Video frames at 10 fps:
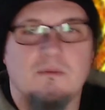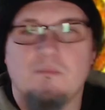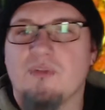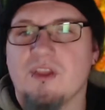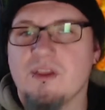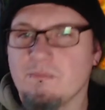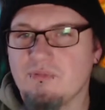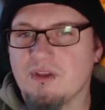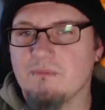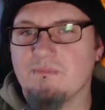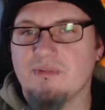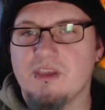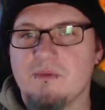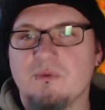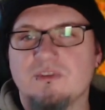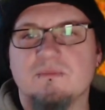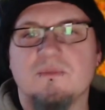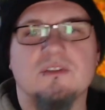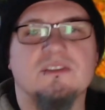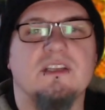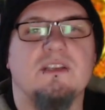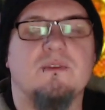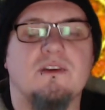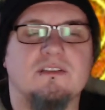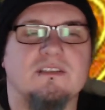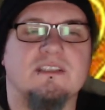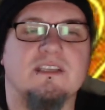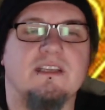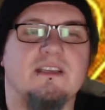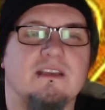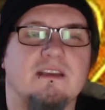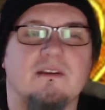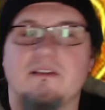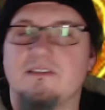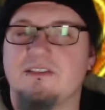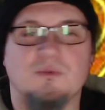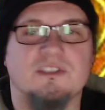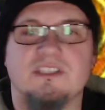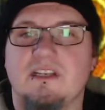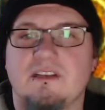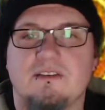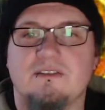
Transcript: bring you all some content you'd like to see. Do you want to see